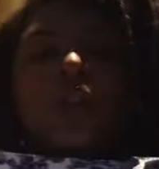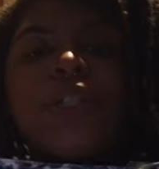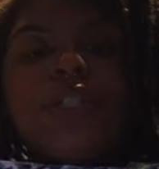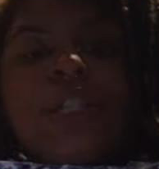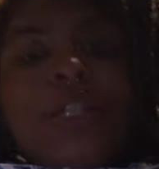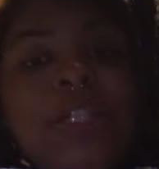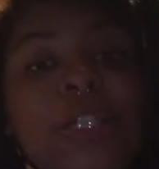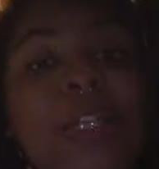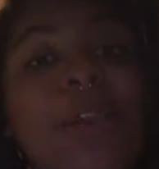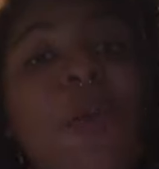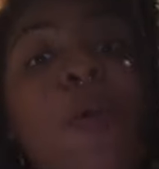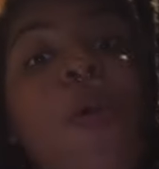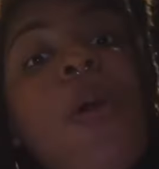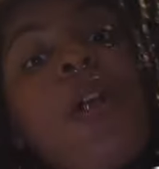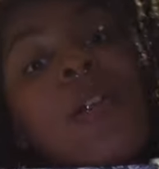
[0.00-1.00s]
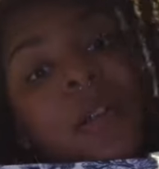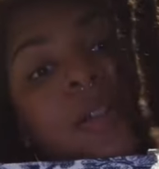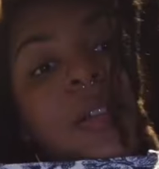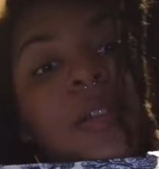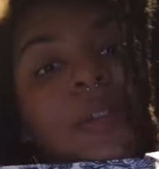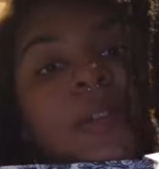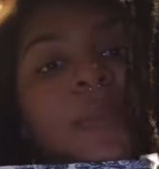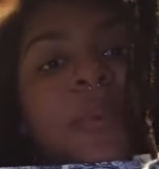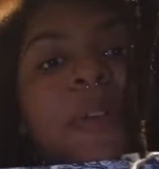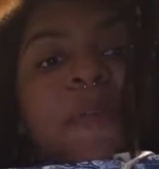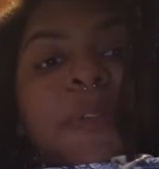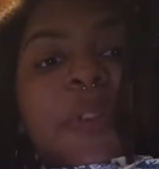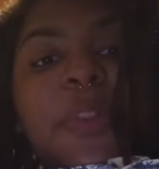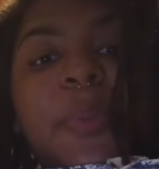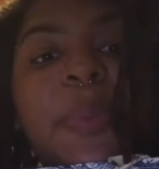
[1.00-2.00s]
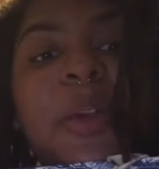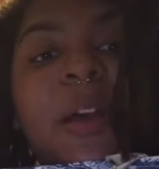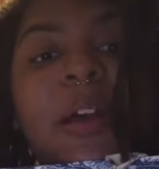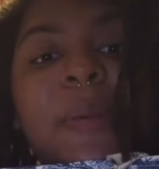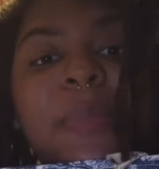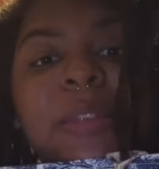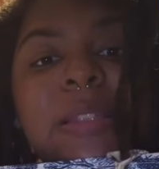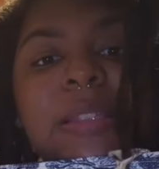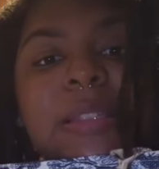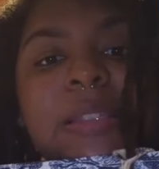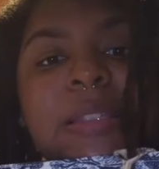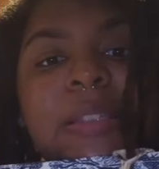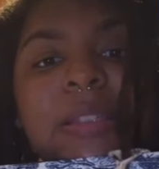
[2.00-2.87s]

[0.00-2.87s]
Christian Dior, but for the Bahamas.